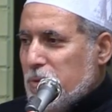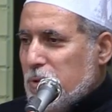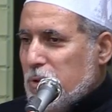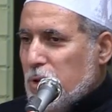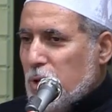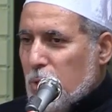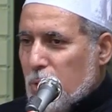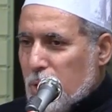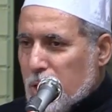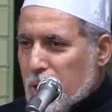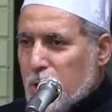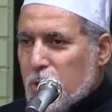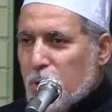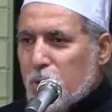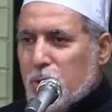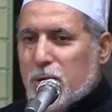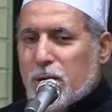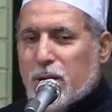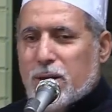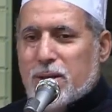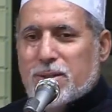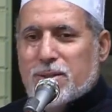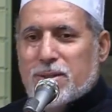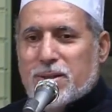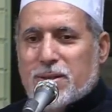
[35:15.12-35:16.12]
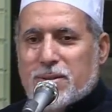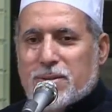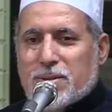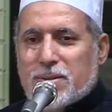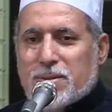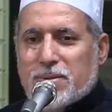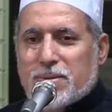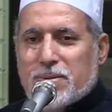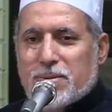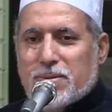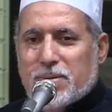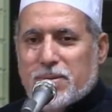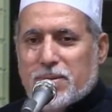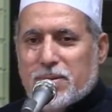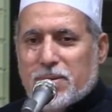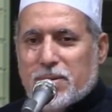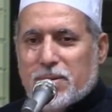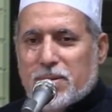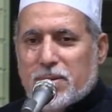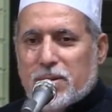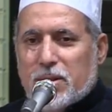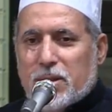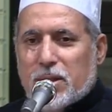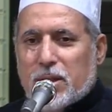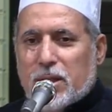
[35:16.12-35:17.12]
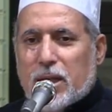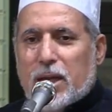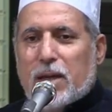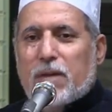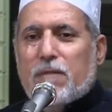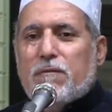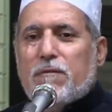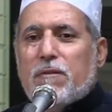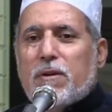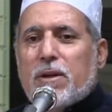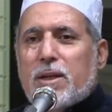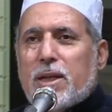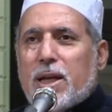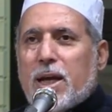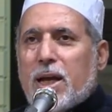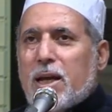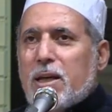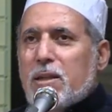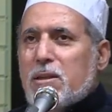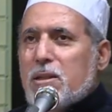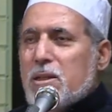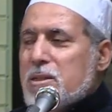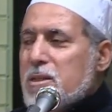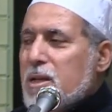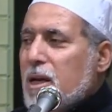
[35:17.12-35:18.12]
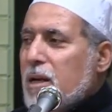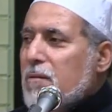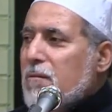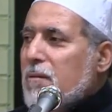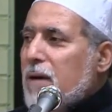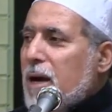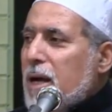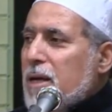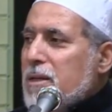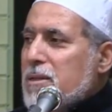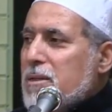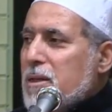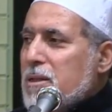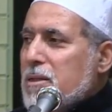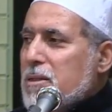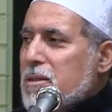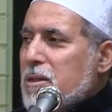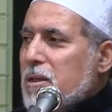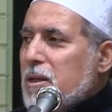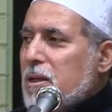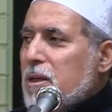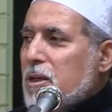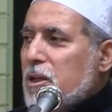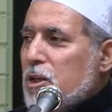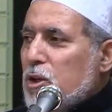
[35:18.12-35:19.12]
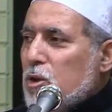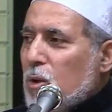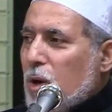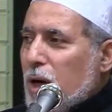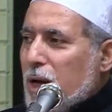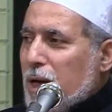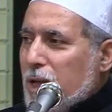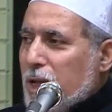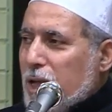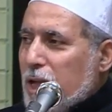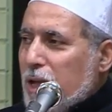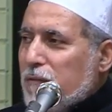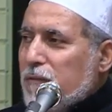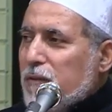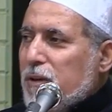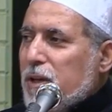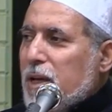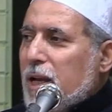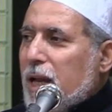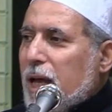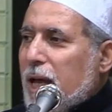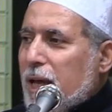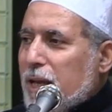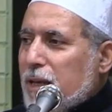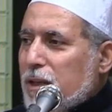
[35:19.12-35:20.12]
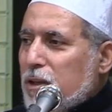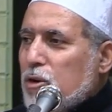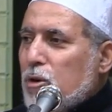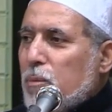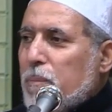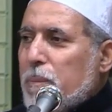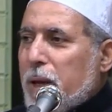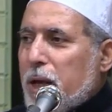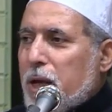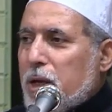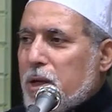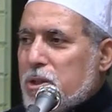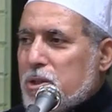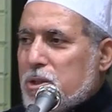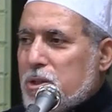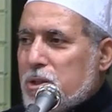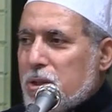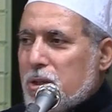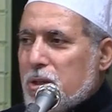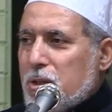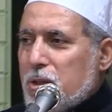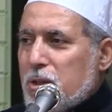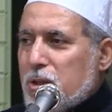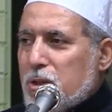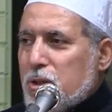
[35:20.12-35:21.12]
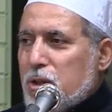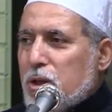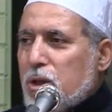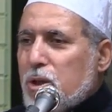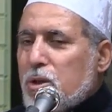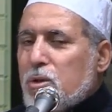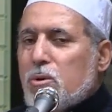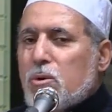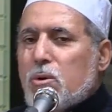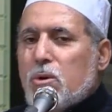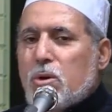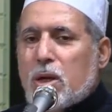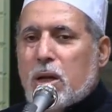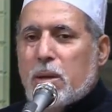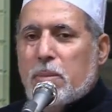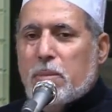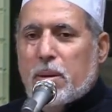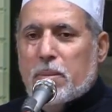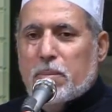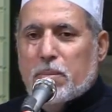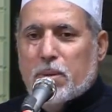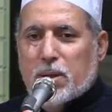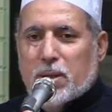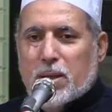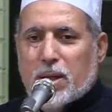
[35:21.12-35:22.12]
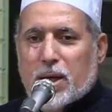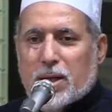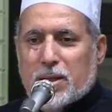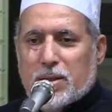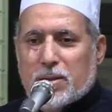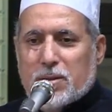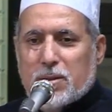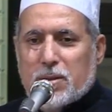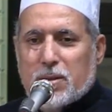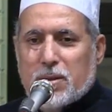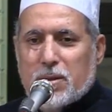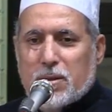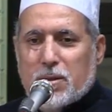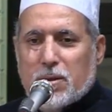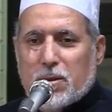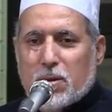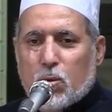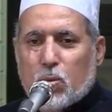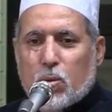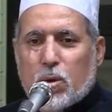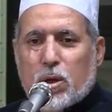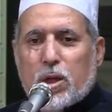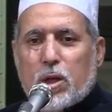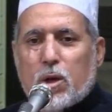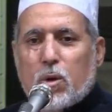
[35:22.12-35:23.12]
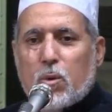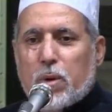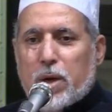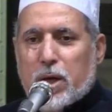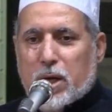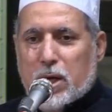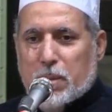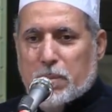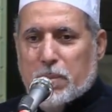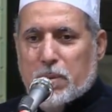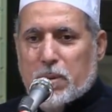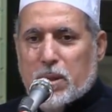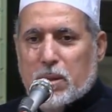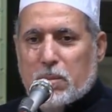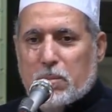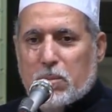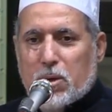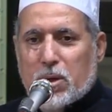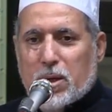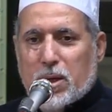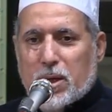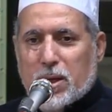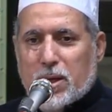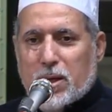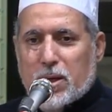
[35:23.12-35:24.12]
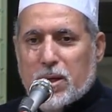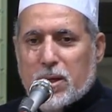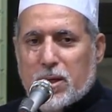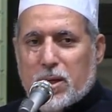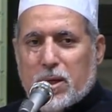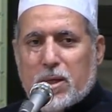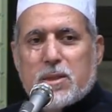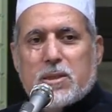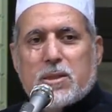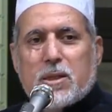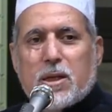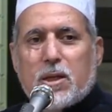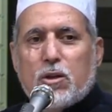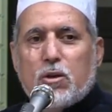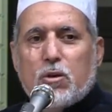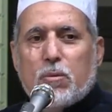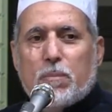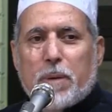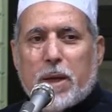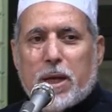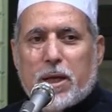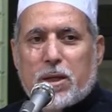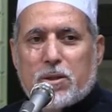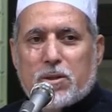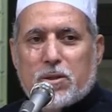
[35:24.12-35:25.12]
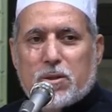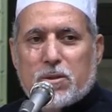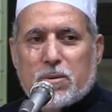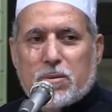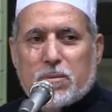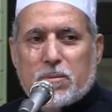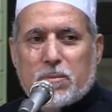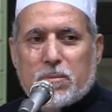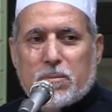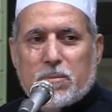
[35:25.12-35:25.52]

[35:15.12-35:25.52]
Do you recognize this? Every day the sun rises, you are given a new page. Do you remember that? When you wake up in the morning, it's a new page.